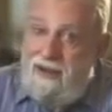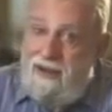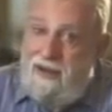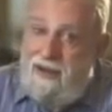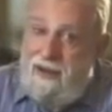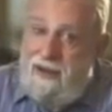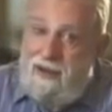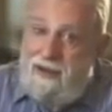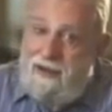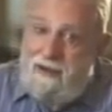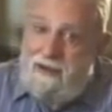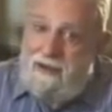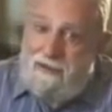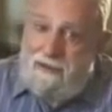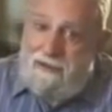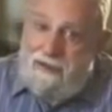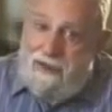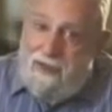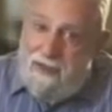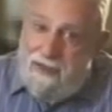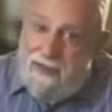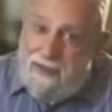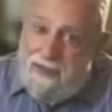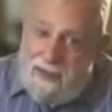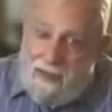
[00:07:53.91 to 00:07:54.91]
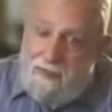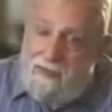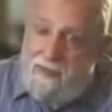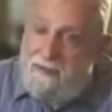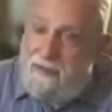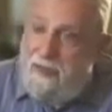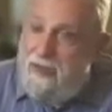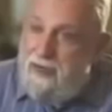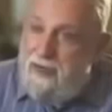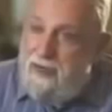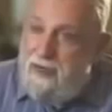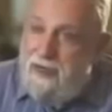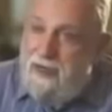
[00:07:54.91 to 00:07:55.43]
And like some of
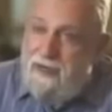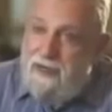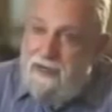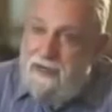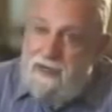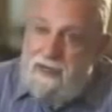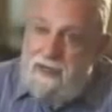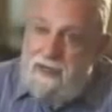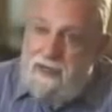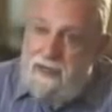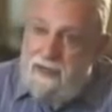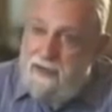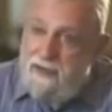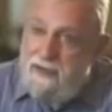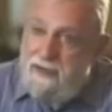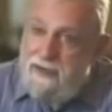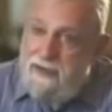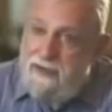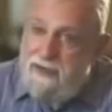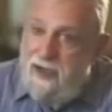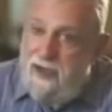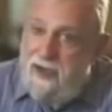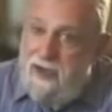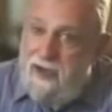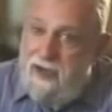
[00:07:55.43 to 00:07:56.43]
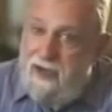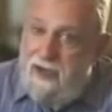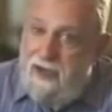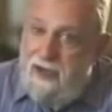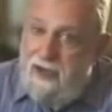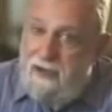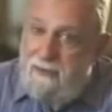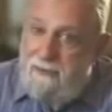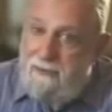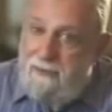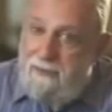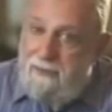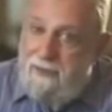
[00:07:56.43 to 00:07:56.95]
my colleagues, I
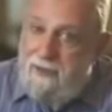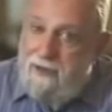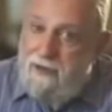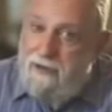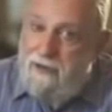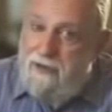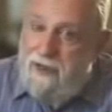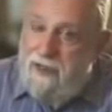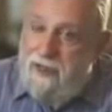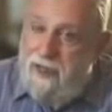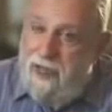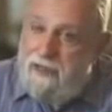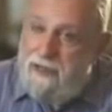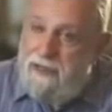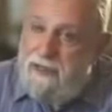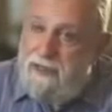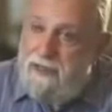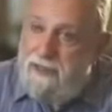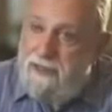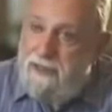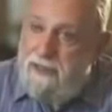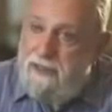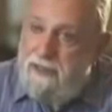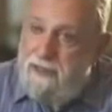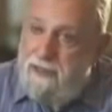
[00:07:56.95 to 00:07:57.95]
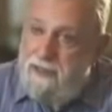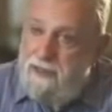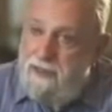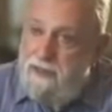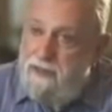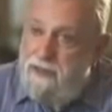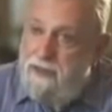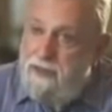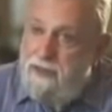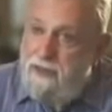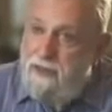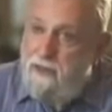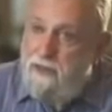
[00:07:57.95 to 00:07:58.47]
am reluctant to
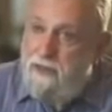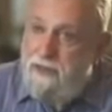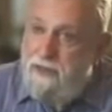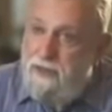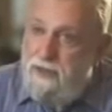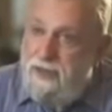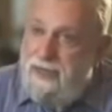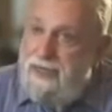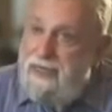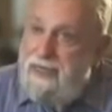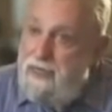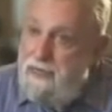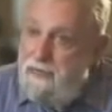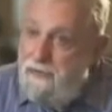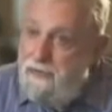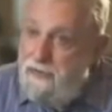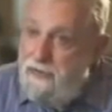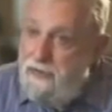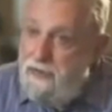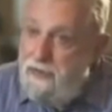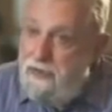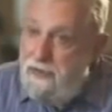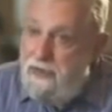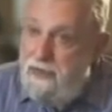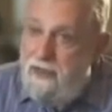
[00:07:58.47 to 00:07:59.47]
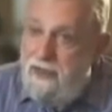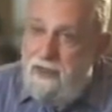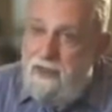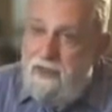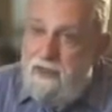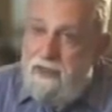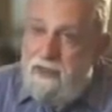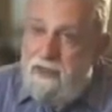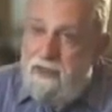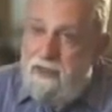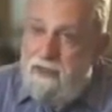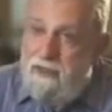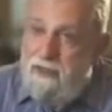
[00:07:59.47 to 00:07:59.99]
use the word evil
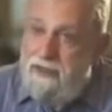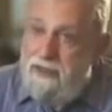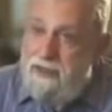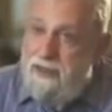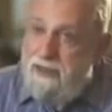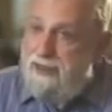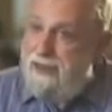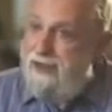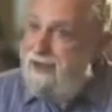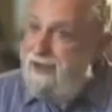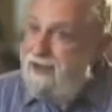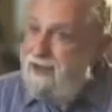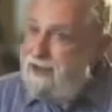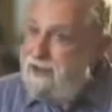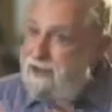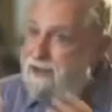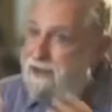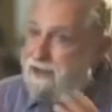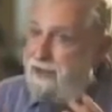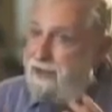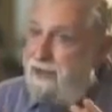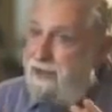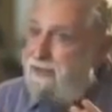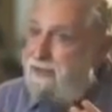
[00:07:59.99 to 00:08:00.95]
because it conjures